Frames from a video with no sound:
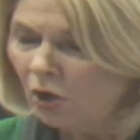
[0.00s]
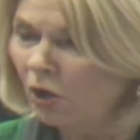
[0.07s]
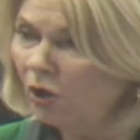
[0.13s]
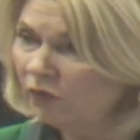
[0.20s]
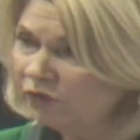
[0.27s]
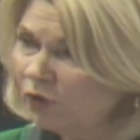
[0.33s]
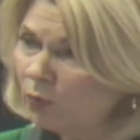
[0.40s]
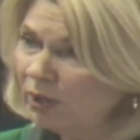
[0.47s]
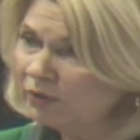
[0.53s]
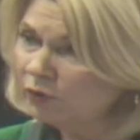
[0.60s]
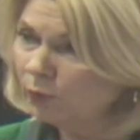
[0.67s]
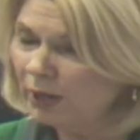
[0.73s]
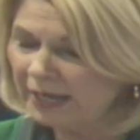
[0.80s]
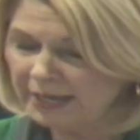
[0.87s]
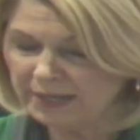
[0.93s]
Also
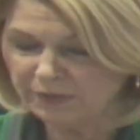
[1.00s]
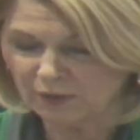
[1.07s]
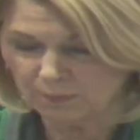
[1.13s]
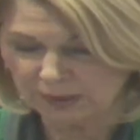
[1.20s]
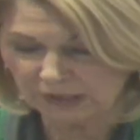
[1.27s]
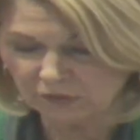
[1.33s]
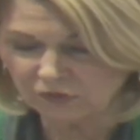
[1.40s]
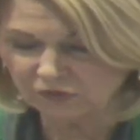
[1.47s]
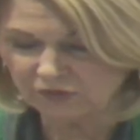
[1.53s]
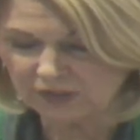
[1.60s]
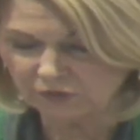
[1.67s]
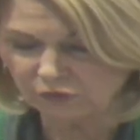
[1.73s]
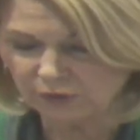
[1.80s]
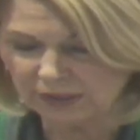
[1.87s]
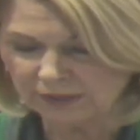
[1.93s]
underway, the Builders
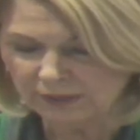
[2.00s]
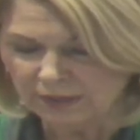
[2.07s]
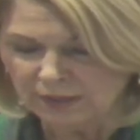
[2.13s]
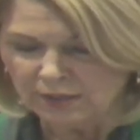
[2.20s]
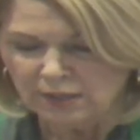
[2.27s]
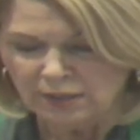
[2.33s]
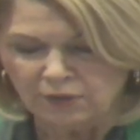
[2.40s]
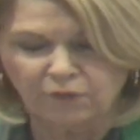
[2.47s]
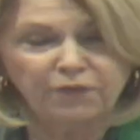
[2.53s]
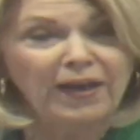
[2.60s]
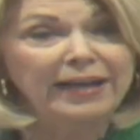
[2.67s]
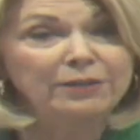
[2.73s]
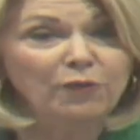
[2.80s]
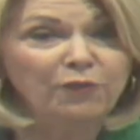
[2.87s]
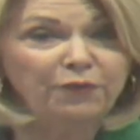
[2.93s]
District, the
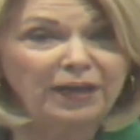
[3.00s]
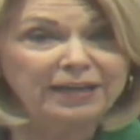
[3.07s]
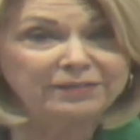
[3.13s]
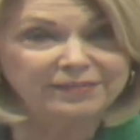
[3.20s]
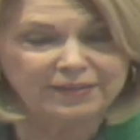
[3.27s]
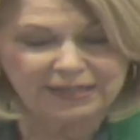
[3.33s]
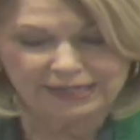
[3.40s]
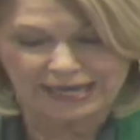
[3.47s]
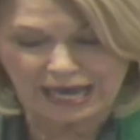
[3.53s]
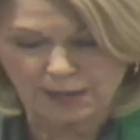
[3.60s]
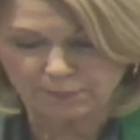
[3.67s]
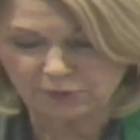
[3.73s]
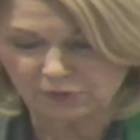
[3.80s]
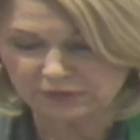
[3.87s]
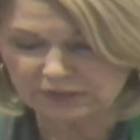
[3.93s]
final phase of the
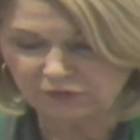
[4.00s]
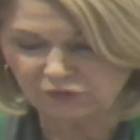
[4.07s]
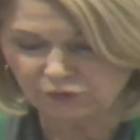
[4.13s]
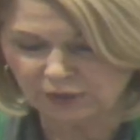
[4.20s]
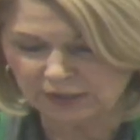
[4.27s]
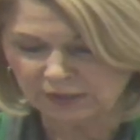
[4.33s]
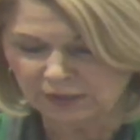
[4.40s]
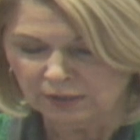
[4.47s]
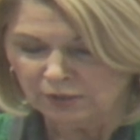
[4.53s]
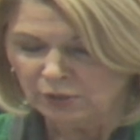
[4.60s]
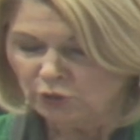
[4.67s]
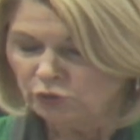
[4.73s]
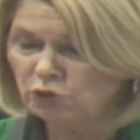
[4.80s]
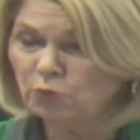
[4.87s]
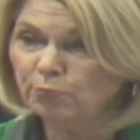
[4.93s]
Capitol District,
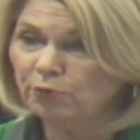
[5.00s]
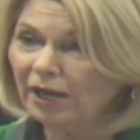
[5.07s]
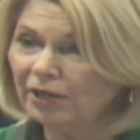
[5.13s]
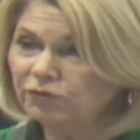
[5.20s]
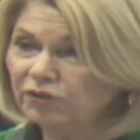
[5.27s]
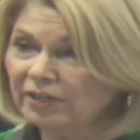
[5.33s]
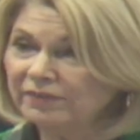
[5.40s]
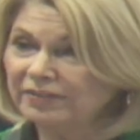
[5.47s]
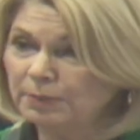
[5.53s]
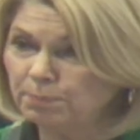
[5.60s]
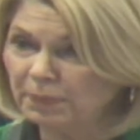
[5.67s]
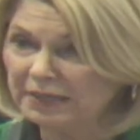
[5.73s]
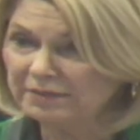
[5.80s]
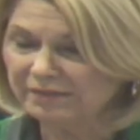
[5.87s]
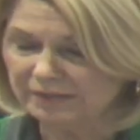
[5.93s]
new projects in
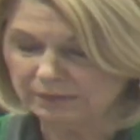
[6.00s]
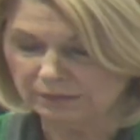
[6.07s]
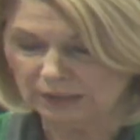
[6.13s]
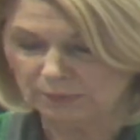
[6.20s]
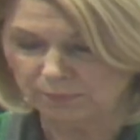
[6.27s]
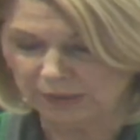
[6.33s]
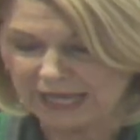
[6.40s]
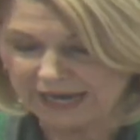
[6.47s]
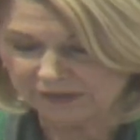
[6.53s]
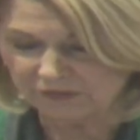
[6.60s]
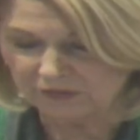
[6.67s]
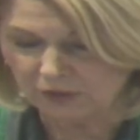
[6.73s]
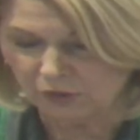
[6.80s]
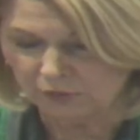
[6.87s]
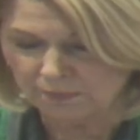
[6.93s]
Benson and
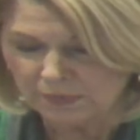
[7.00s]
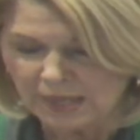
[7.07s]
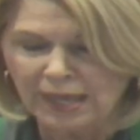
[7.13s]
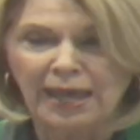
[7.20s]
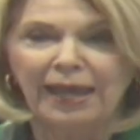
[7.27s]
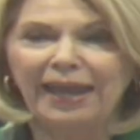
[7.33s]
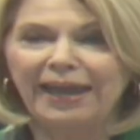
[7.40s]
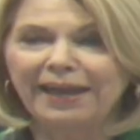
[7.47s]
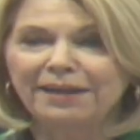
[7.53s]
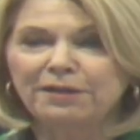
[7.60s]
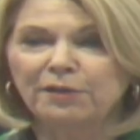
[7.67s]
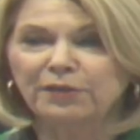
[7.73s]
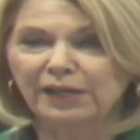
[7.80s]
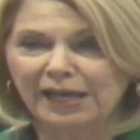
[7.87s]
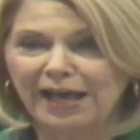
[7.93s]
Blackstone,
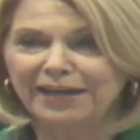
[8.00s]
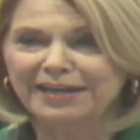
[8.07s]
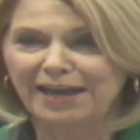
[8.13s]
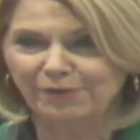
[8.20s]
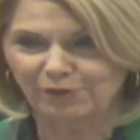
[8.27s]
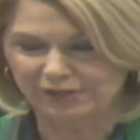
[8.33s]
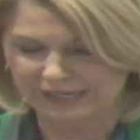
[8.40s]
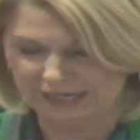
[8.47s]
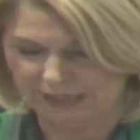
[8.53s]
and the ConAgra